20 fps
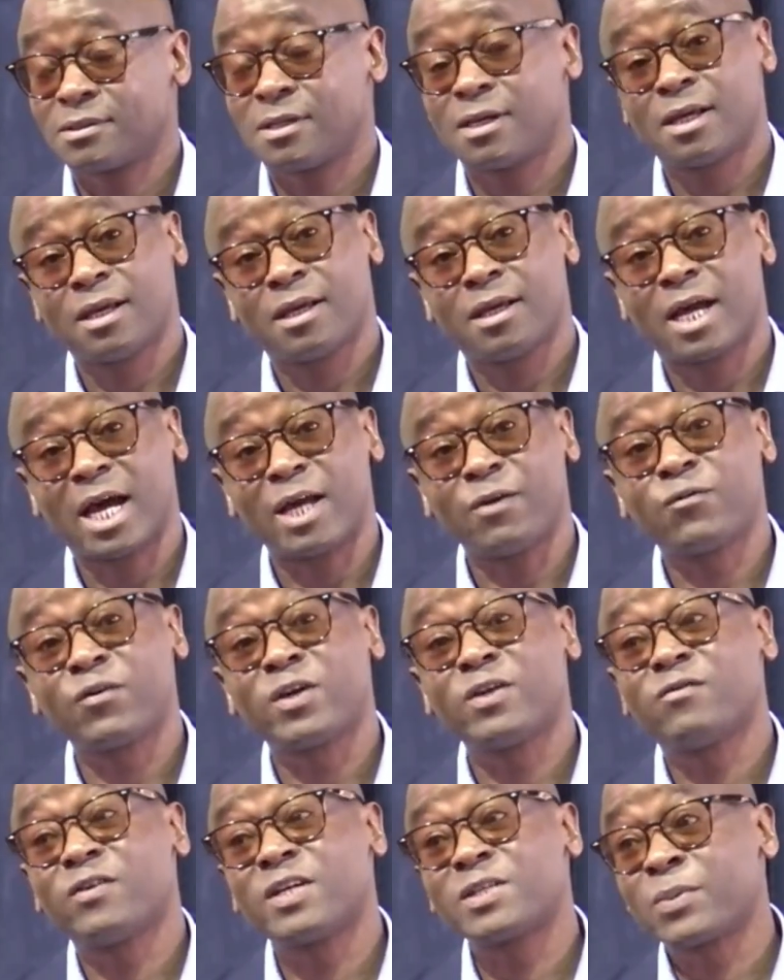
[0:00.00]
And for
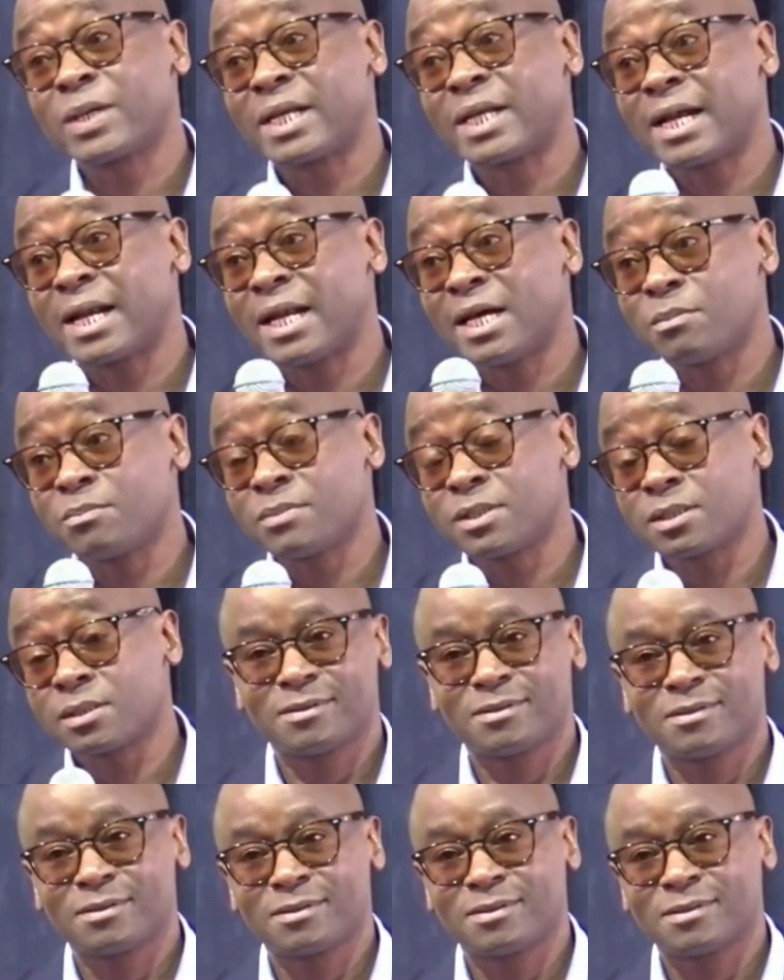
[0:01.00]
investment clubs,
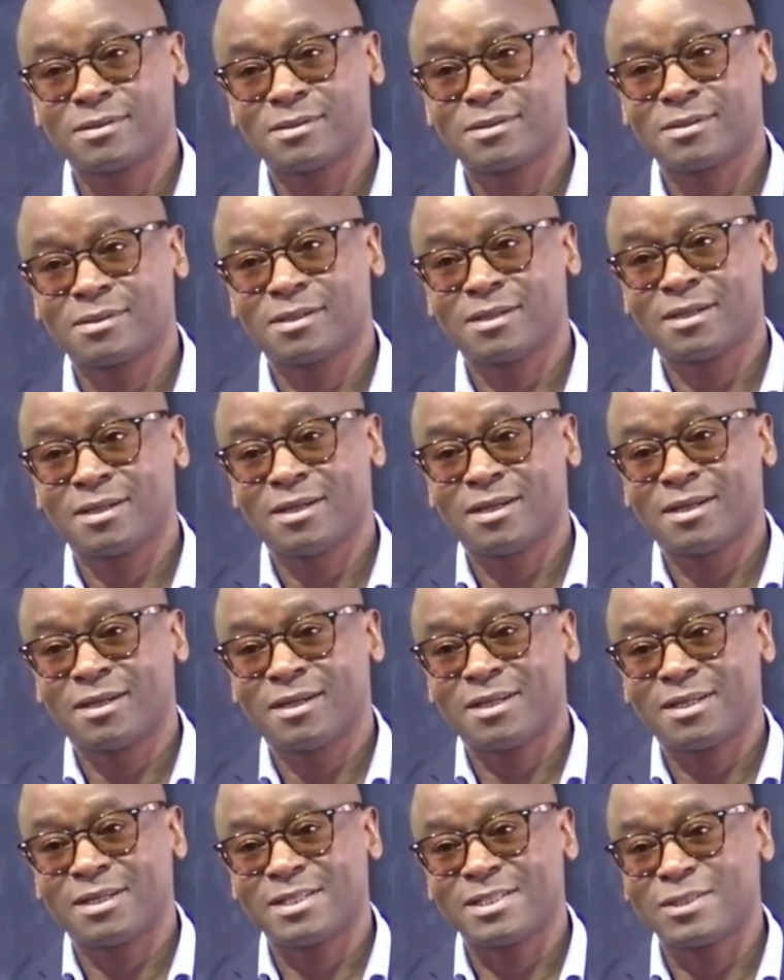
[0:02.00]

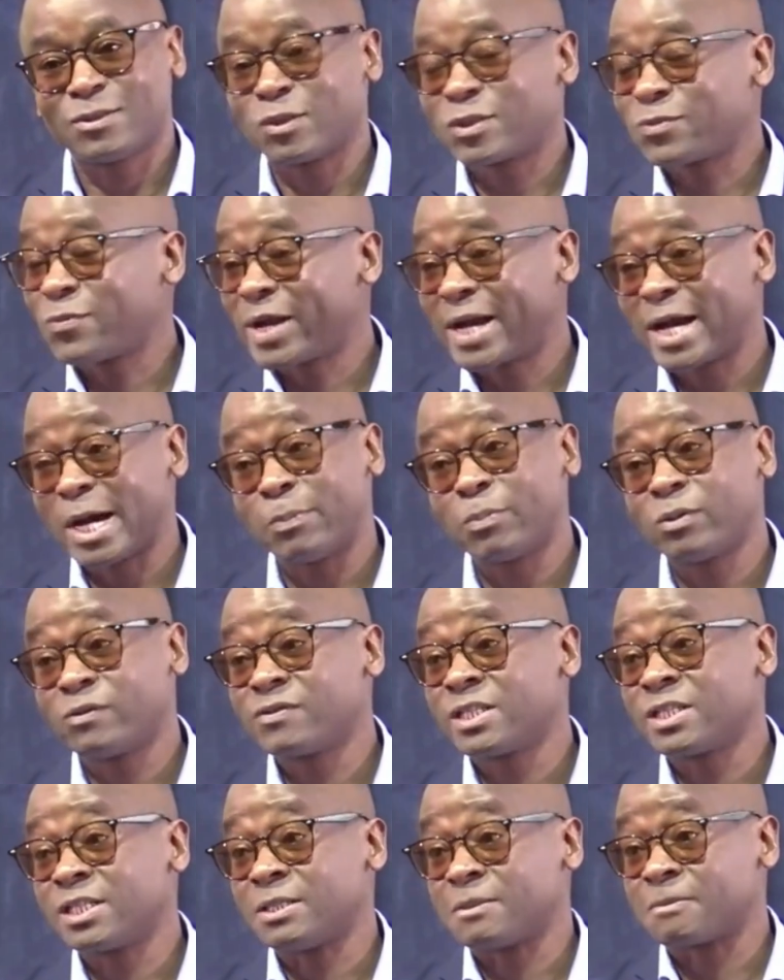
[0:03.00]
it's not my cup of
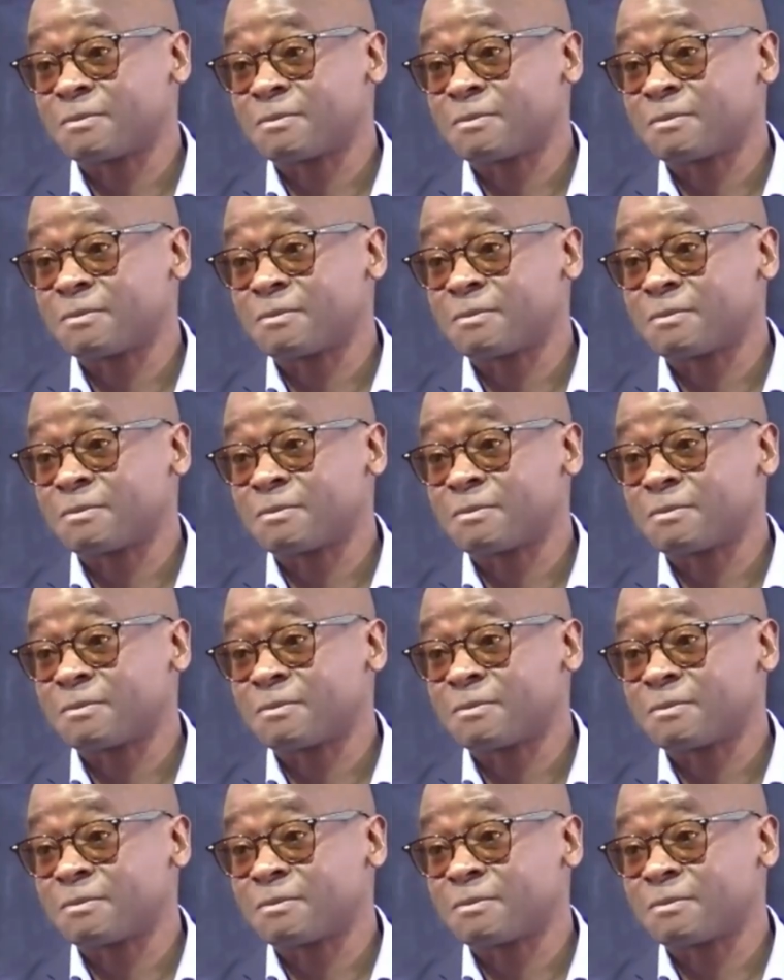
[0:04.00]
tea.